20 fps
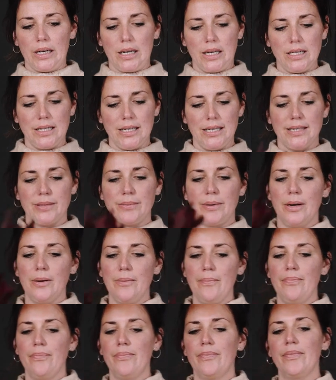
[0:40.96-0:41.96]
nicely as
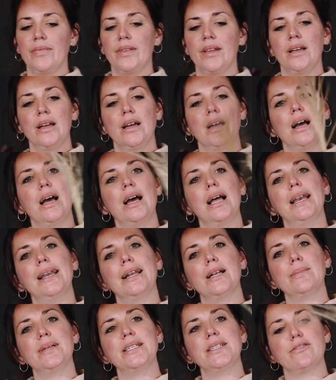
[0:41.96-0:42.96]
well. A
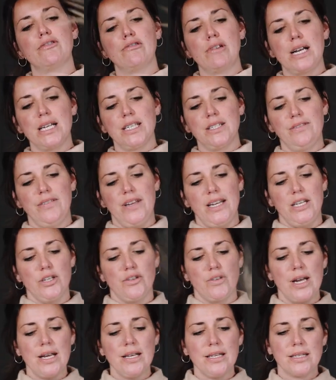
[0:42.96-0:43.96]
little bit of grass for
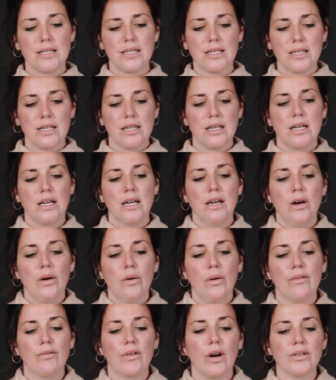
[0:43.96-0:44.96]
interest.
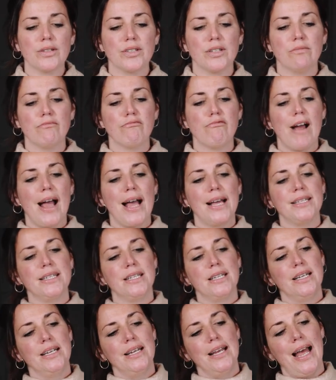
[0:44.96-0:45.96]
We've got some red
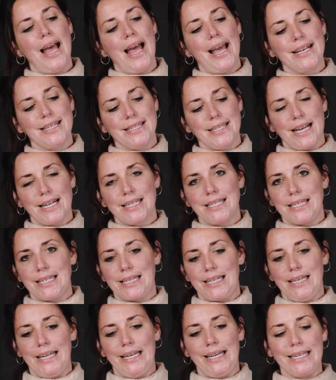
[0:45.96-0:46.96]

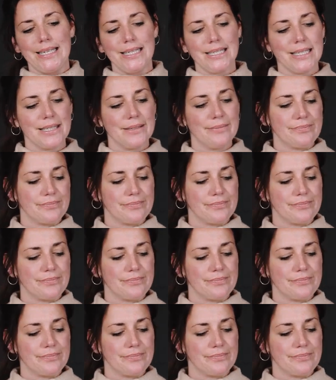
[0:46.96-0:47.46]
Asiatic lilies,